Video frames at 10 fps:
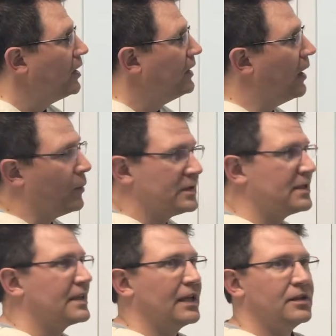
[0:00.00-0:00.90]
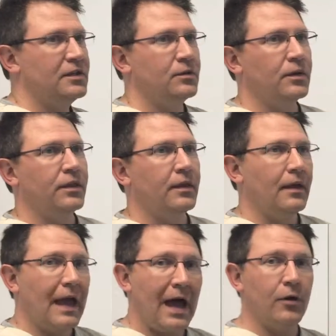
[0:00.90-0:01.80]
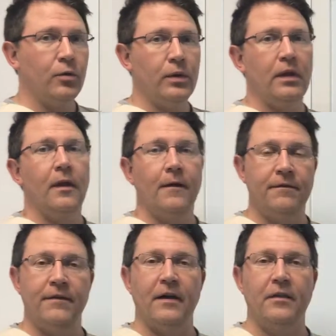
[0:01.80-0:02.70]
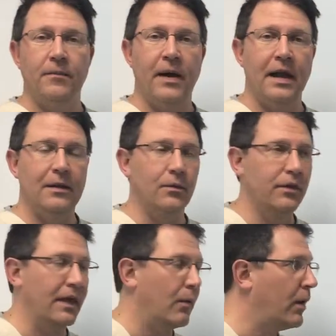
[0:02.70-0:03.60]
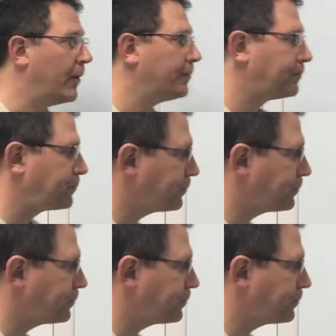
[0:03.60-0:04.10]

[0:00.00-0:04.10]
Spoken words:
Now, what's this got to do with how do we affect the body with that? Well,